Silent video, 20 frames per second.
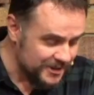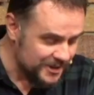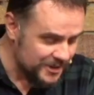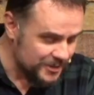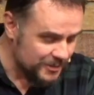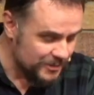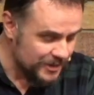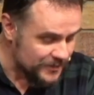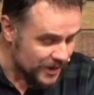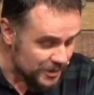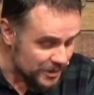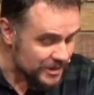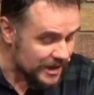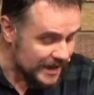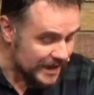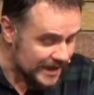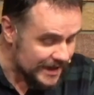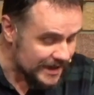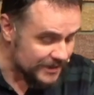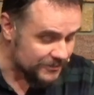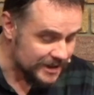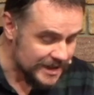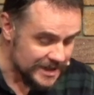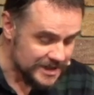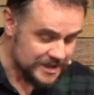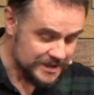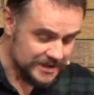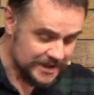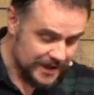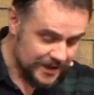we've no clear
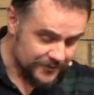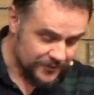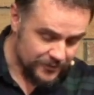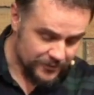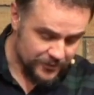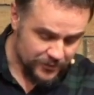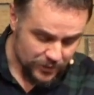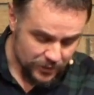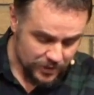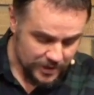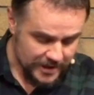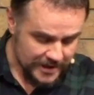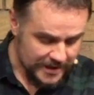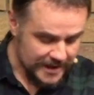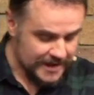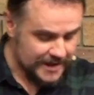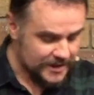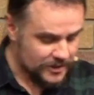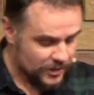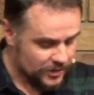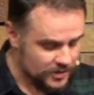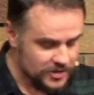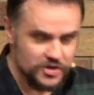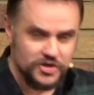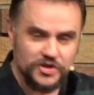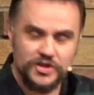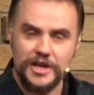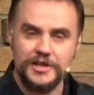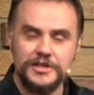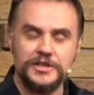reason given for Enoch's
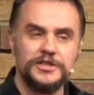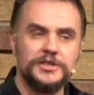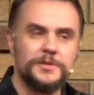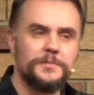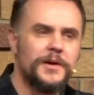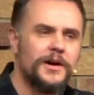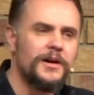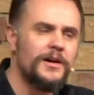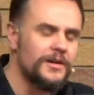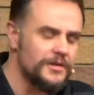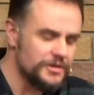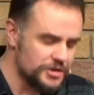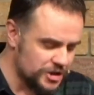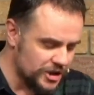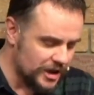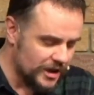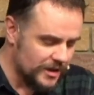sudden departure.